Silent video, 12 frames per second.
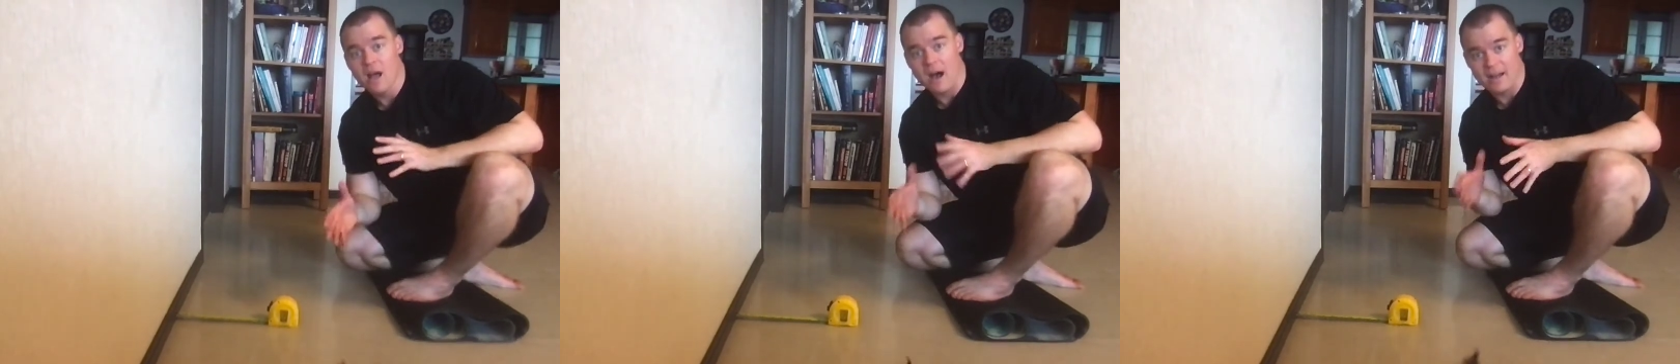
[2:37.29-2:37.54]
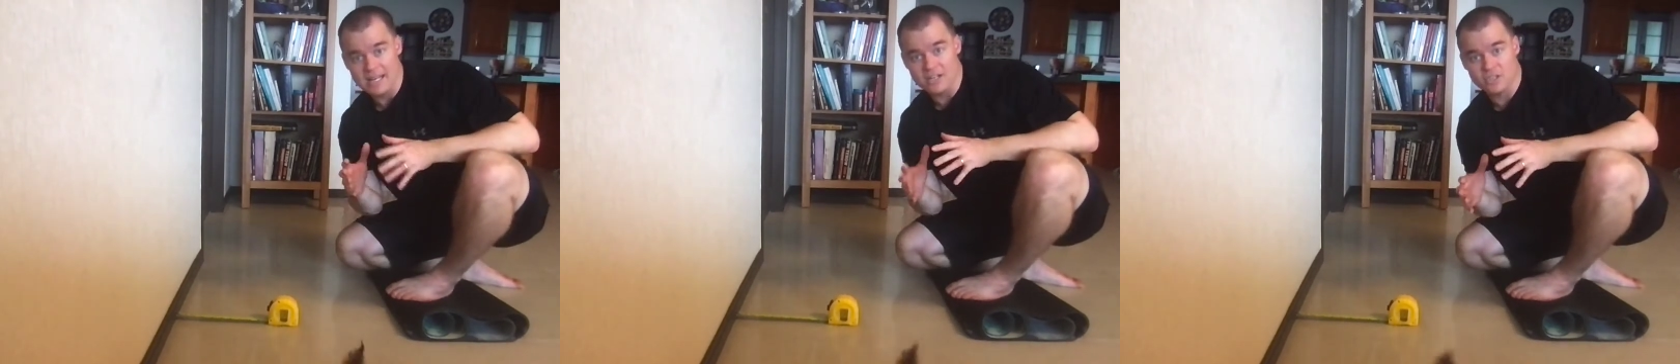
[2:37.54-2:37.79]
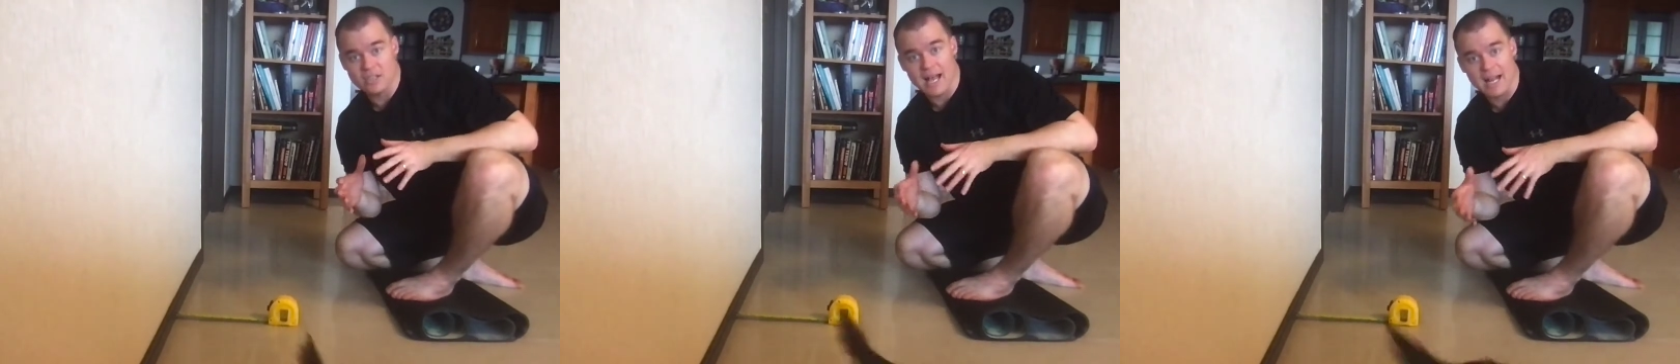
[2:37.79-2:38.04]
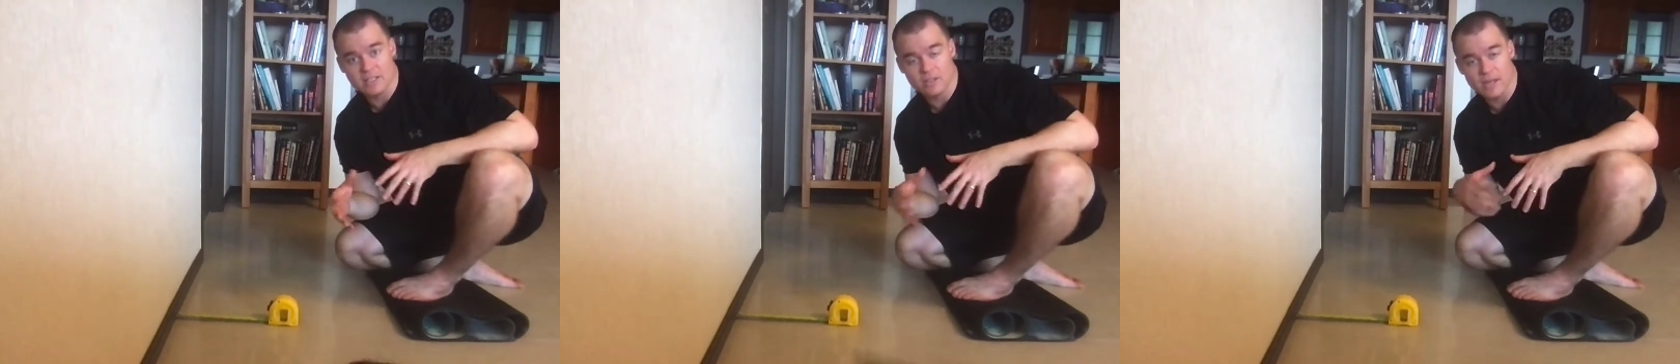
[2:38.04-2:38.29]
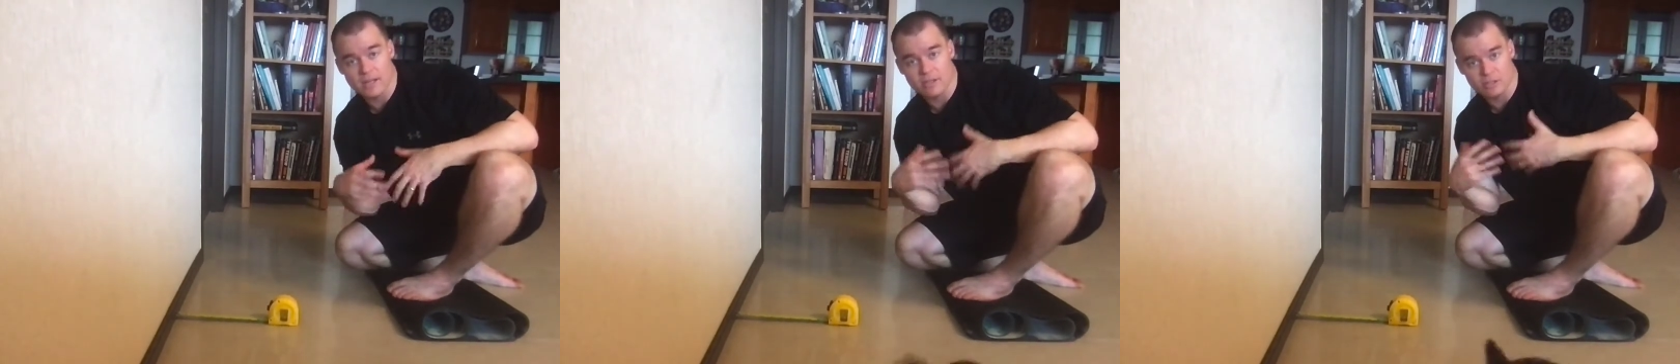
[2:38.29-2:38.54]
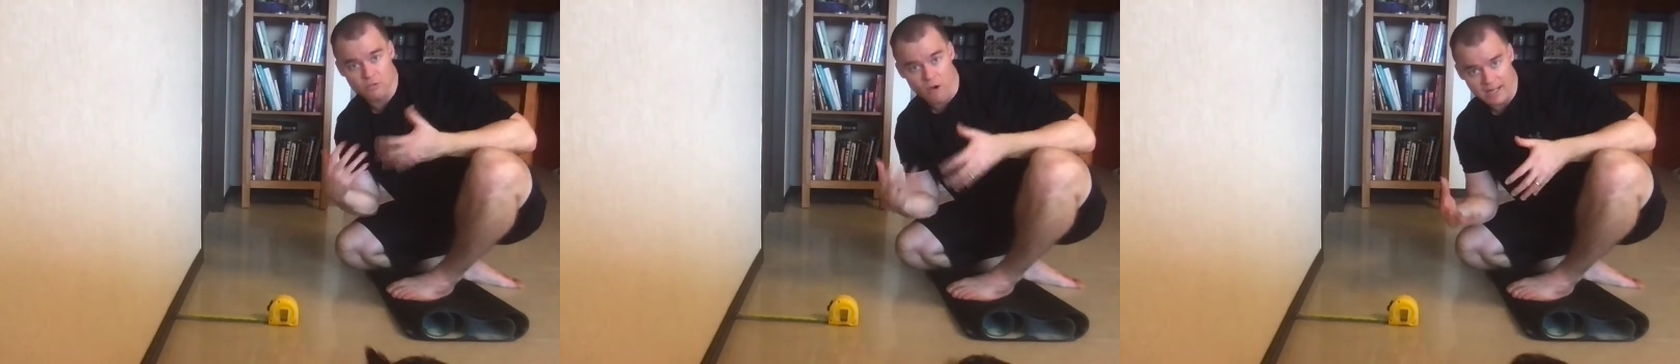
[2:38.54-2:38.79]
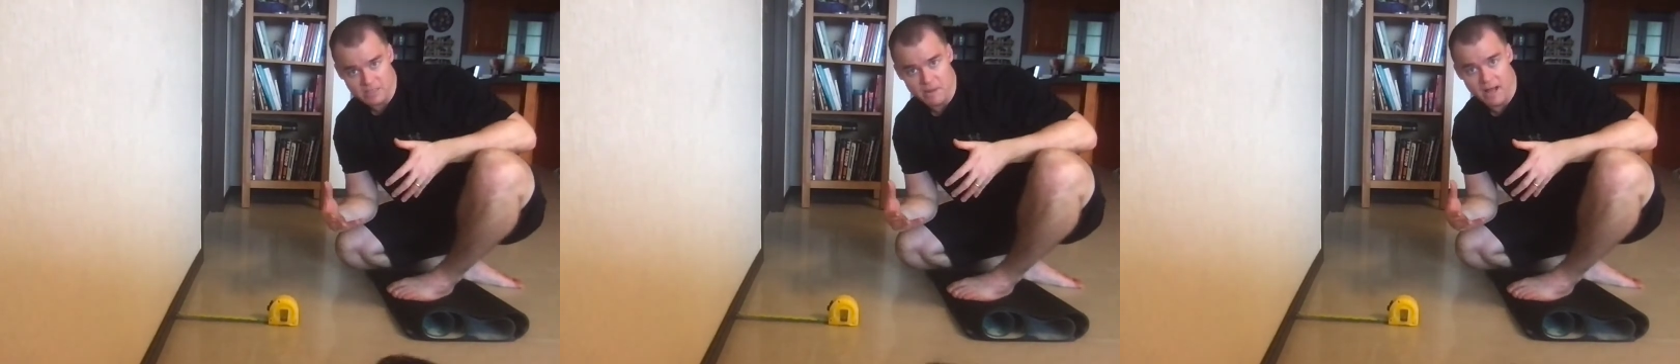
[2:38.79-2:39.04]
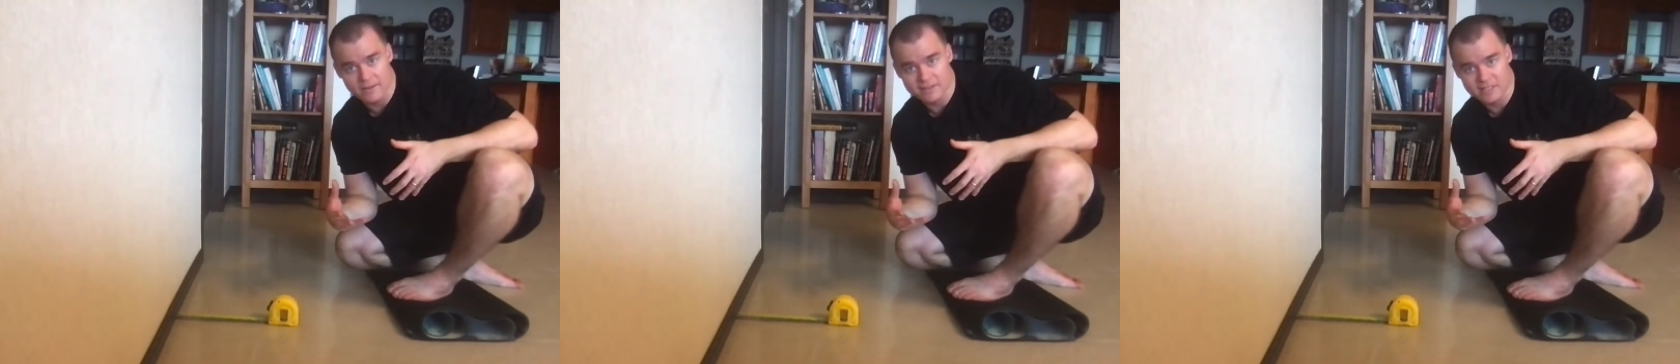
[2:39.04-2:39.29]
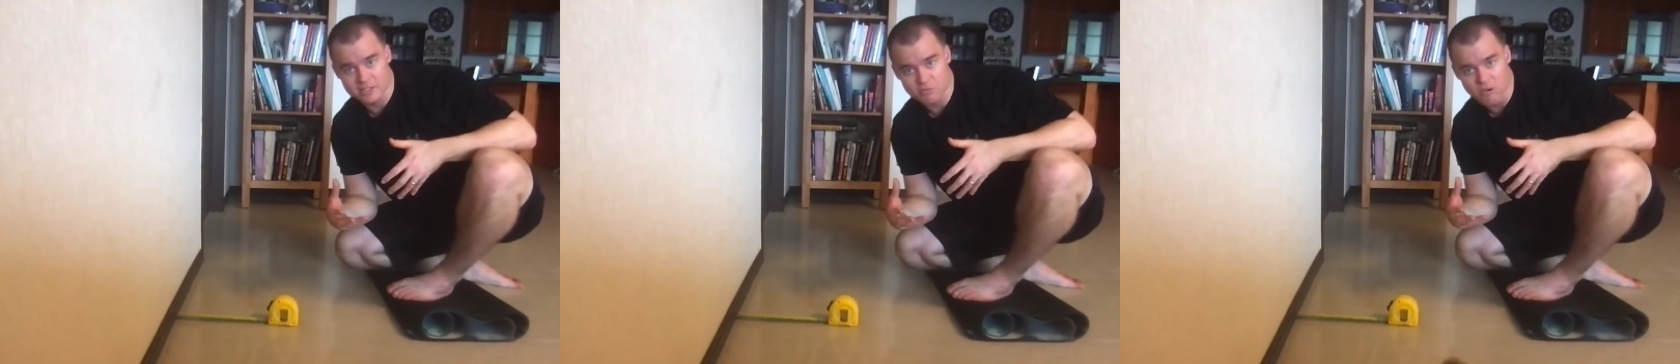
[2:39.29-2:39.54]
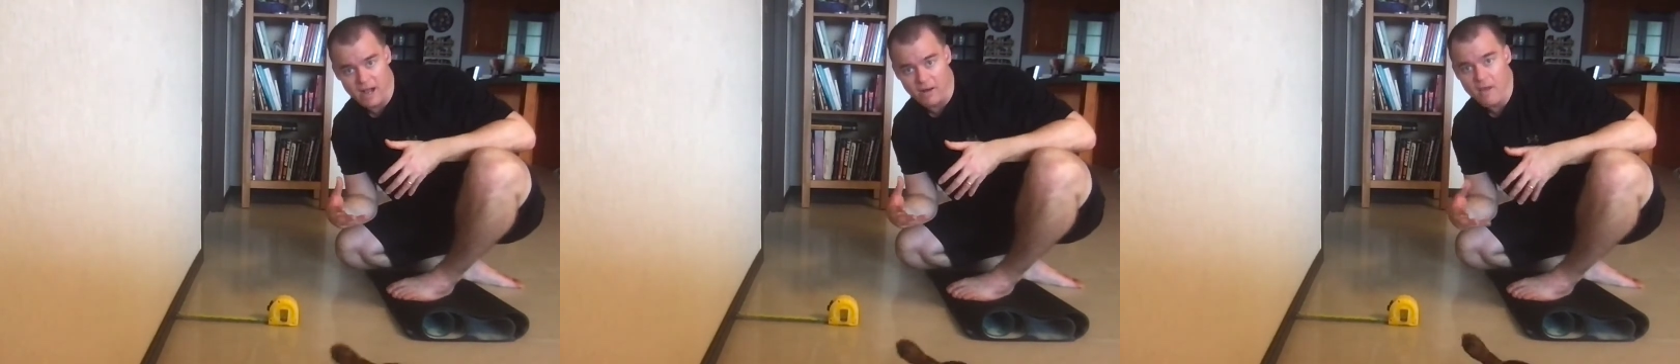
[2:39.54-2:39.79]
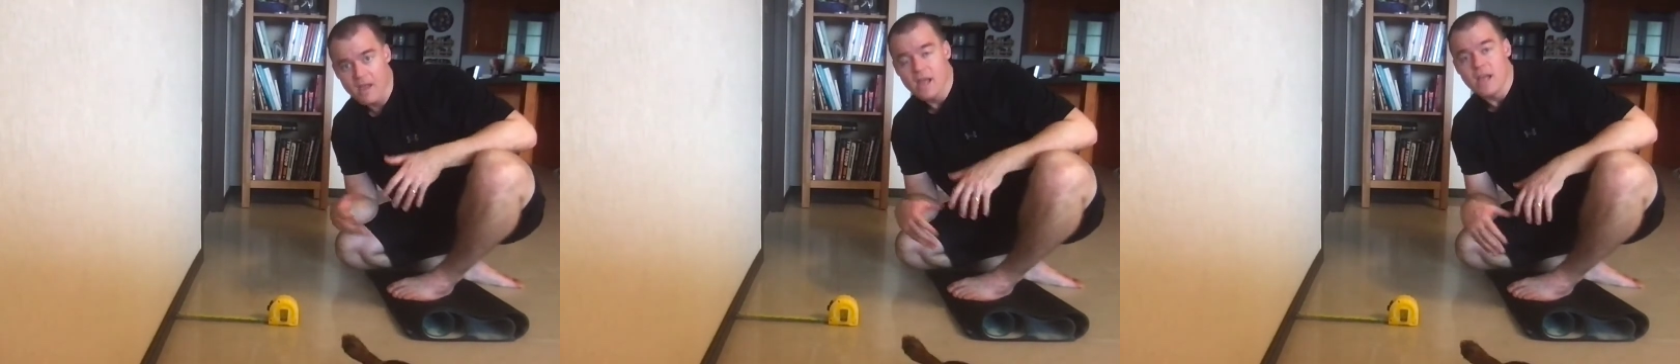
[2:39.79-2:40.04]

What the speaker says: on each side so that your squat's balanced as well.